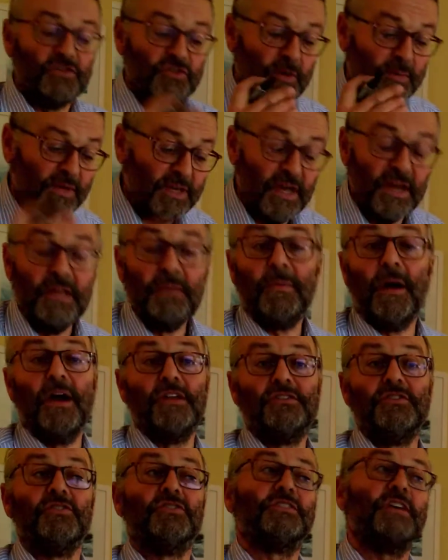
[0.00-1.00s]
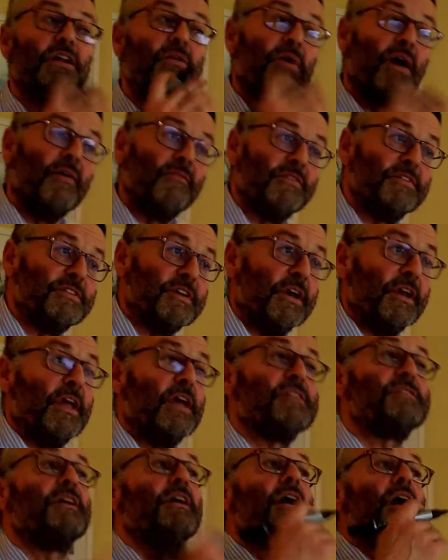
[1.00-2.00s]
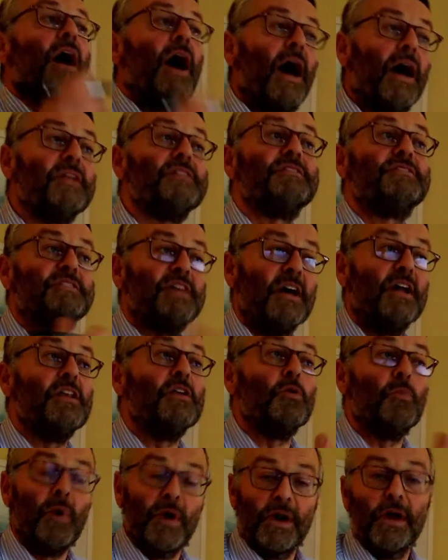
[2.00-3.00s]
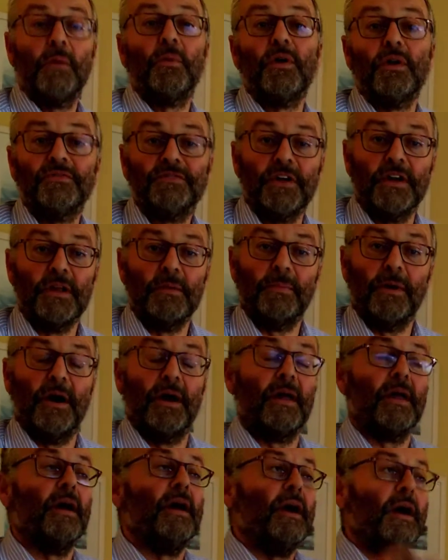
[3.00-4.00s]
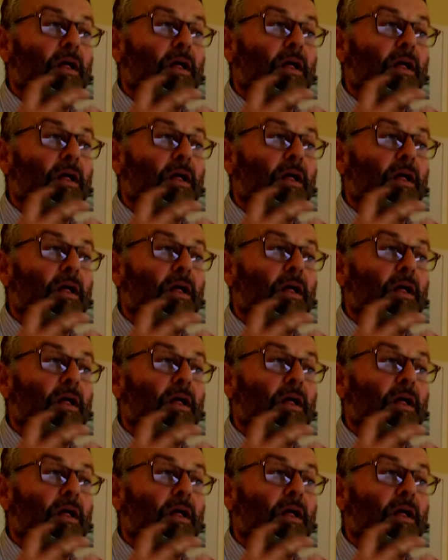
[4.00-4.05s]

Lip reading: So I'm getting back to you to tell you I haven't done it and to tell you when I will have done it by.